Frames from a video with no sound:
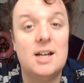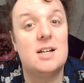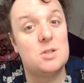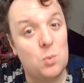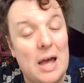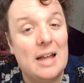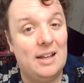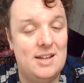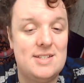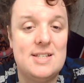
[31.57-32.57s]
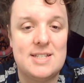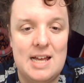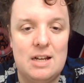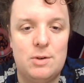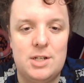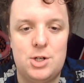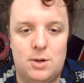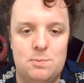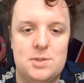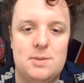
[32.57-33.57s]
as well as in salary
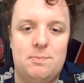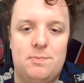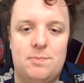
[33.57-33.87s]
jobs.